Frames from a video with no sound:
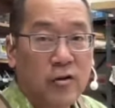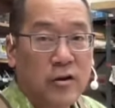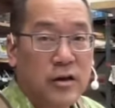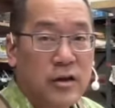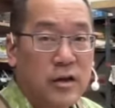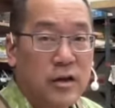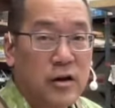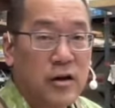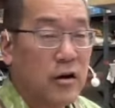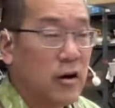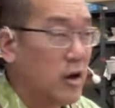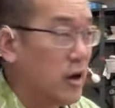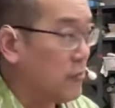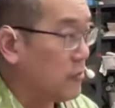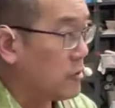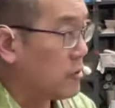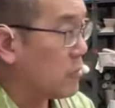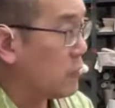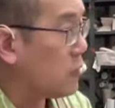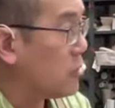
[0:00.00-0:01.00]
here, I
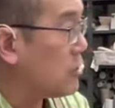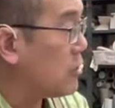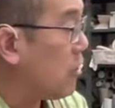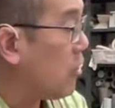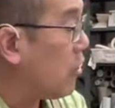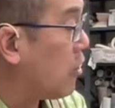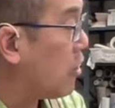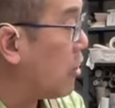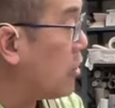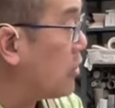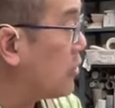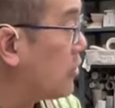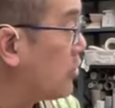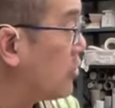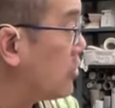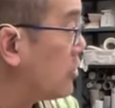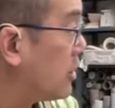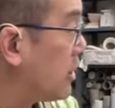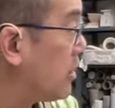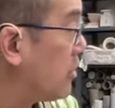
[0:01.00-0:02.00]
would squeeze
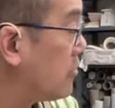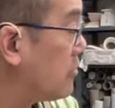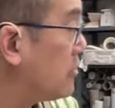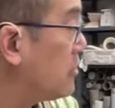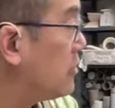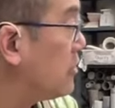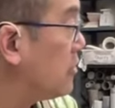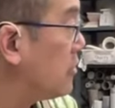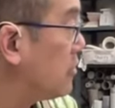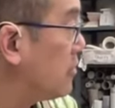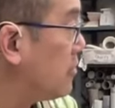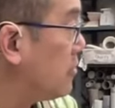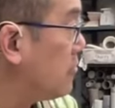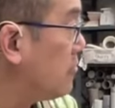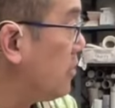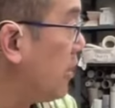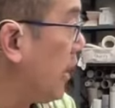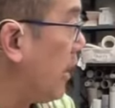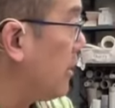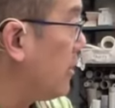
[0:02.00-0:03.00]
harder down here,
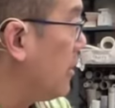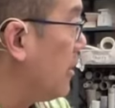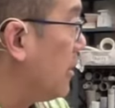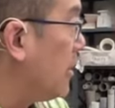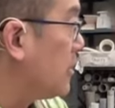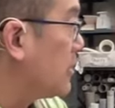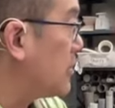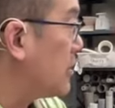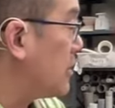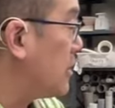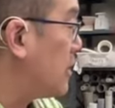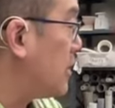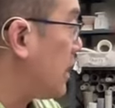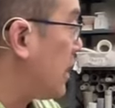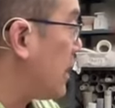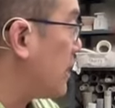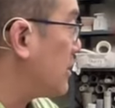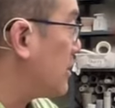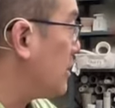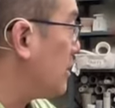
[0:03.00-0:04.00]
right? to
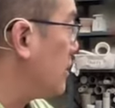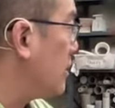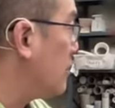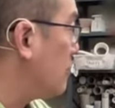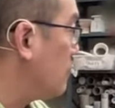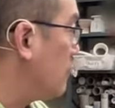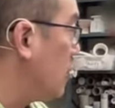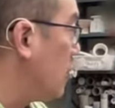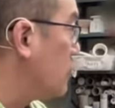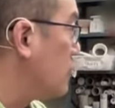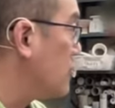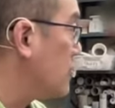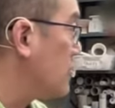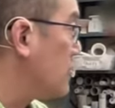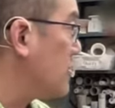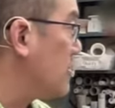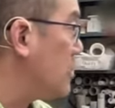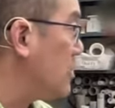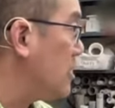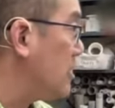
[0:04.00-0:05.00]
get it
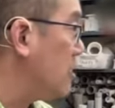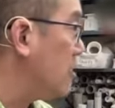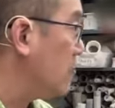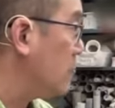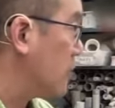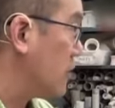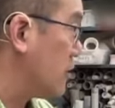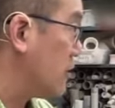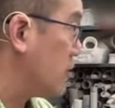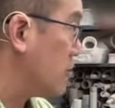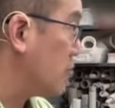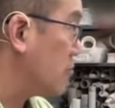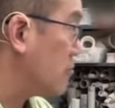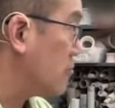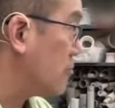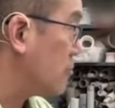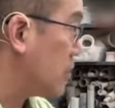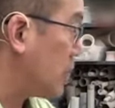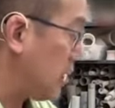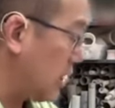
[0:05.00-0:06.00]
mostly even,
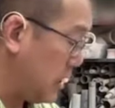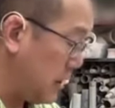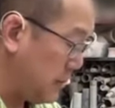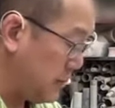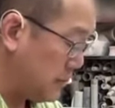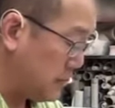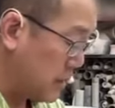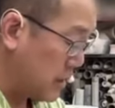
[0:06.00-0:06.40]
okay?